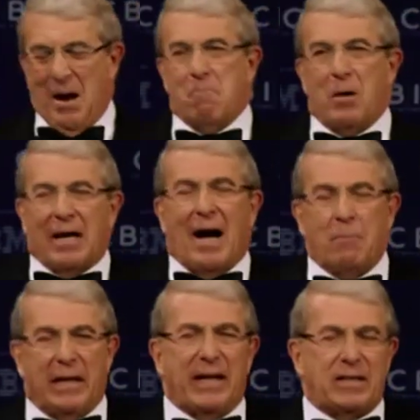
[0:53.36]
But I
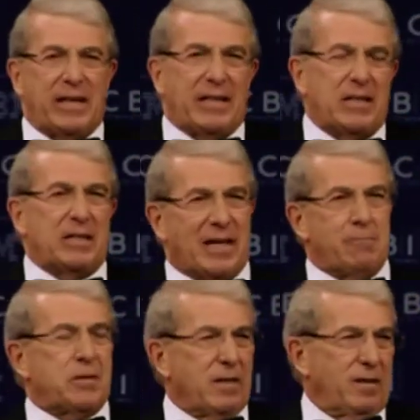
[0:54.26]
mean, it is
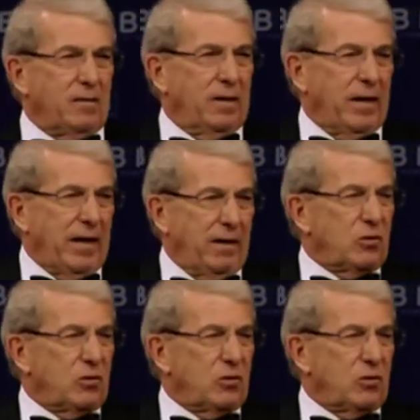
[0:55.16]
absolutely